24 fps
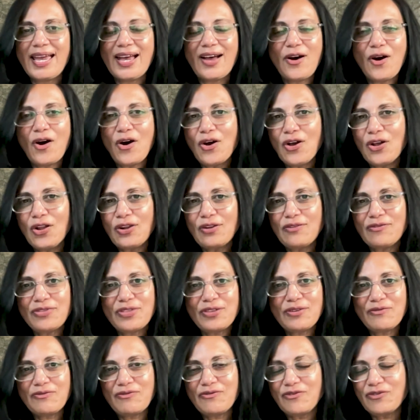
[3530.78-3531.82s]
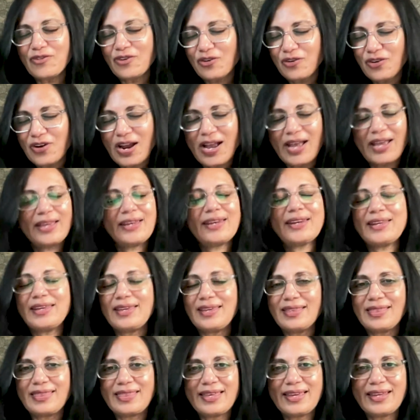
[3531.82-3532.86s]
all of the
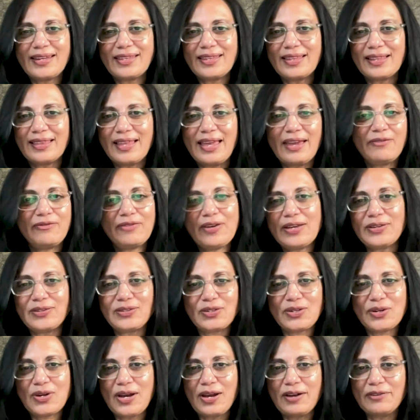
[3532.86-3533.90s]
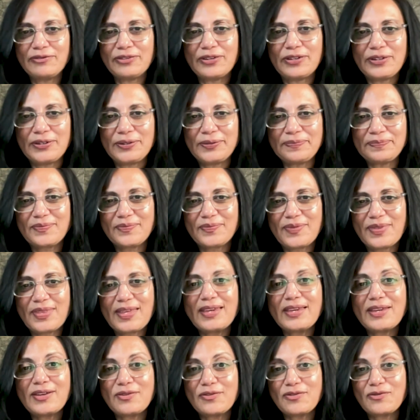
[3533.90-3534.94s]
variety that the life has to offer.
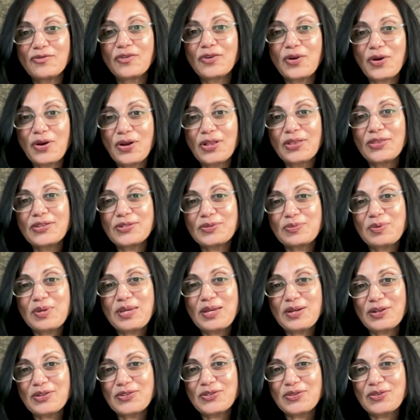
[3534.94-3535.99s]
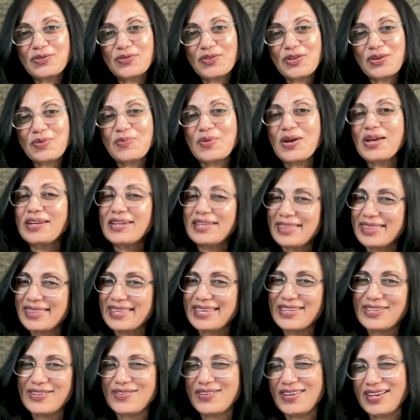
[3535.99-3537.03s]
Thank you for all the speakers who come on, and
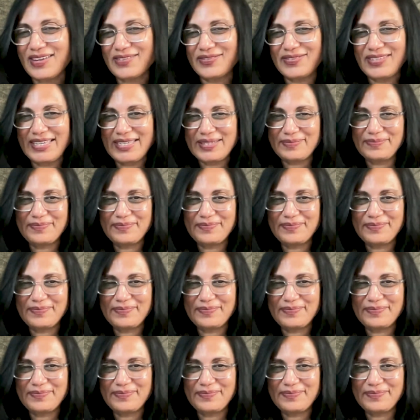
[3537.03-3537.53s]
thank you, Kavya.